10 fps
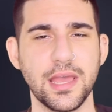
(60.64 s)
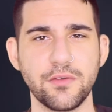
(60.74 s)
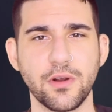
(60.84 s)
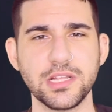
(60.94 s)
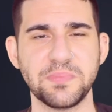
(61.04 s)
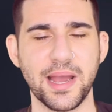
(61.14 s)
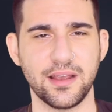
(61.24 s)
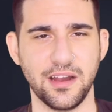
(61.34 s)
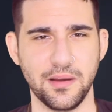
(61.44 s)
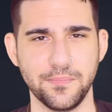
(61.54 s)
He runs
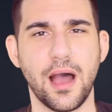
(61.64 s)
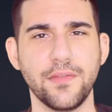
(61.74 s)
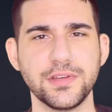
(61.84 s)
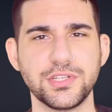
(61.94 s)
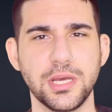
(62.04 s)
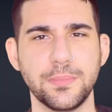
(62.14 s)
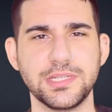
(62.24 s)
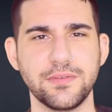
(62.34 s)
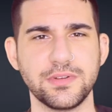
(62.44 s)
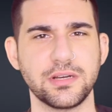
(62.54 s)
back up. On the ship,
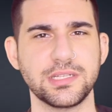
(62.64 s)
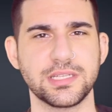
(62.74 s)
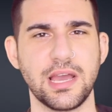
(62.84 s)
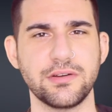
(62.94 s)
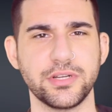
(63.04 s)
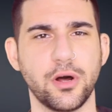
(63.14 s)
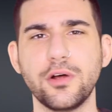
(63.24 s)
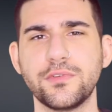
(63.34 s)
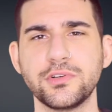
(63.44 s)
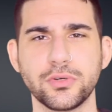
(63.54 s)
Divatox has counted all
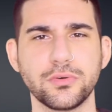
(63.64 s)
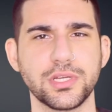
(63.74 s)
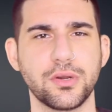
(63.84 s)
of her jewels